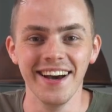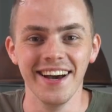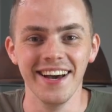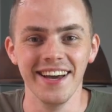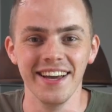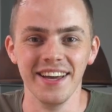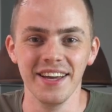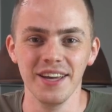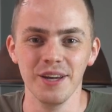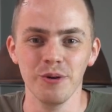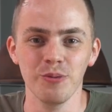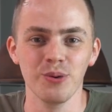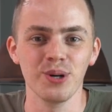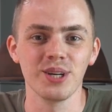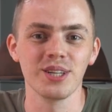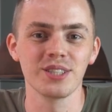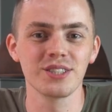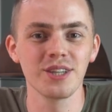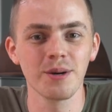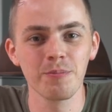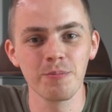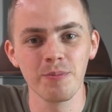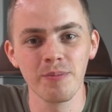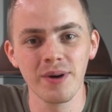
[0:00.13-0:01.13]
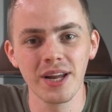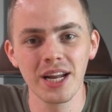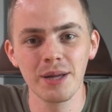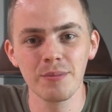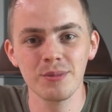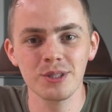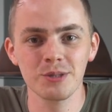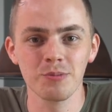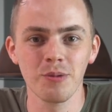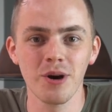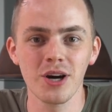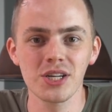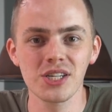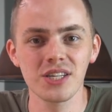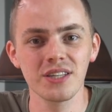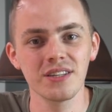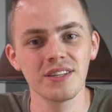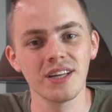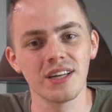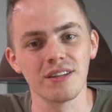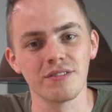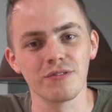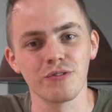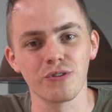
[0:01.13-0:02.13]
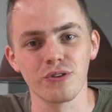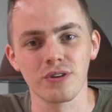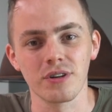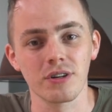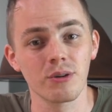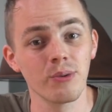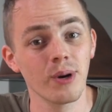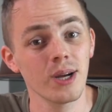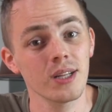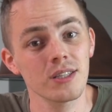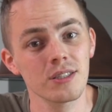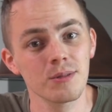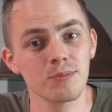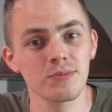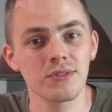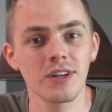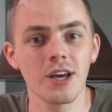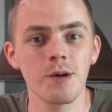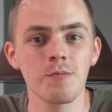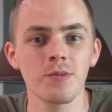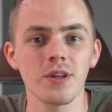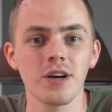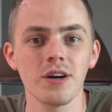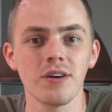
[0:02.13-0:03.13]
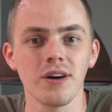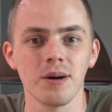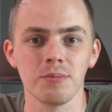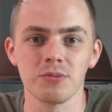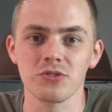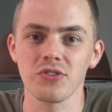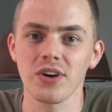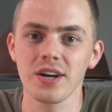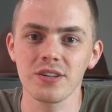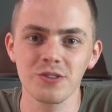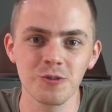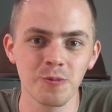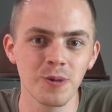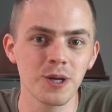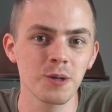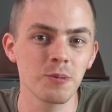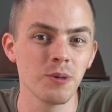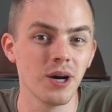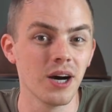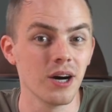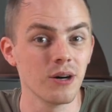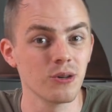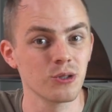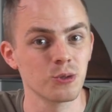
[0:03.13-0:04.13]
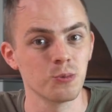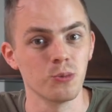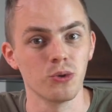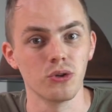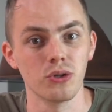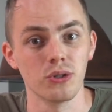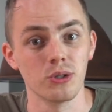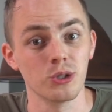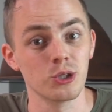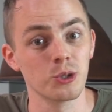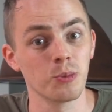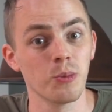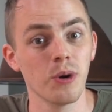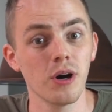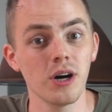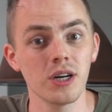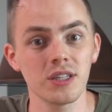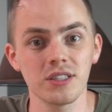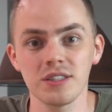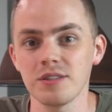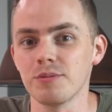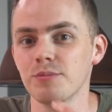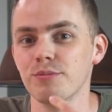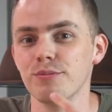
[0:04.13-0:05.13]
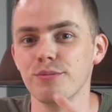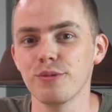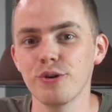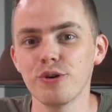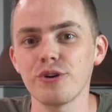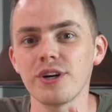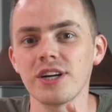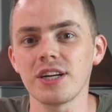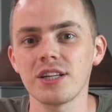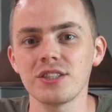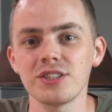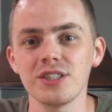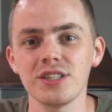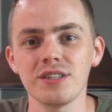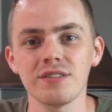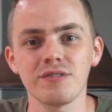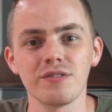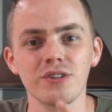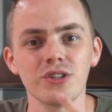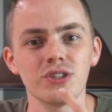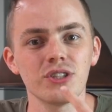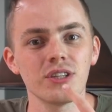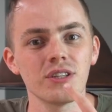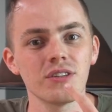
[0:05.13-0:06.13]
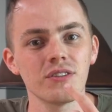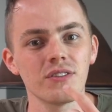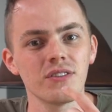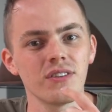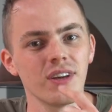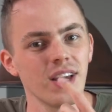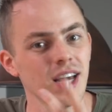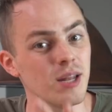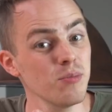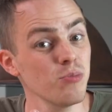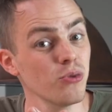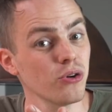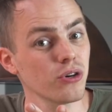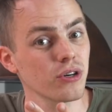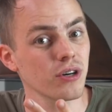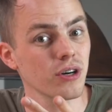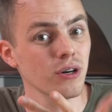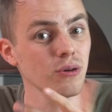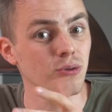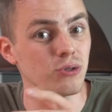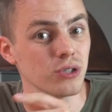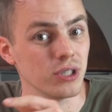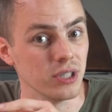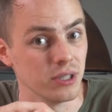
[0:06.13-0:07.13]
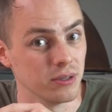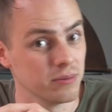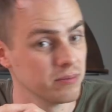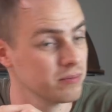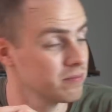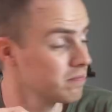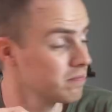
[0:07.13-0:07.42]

Hey, what is up? My name is Martin, and for quite some time now I'm trying to make my house more smart, more energy efficient and more cozy.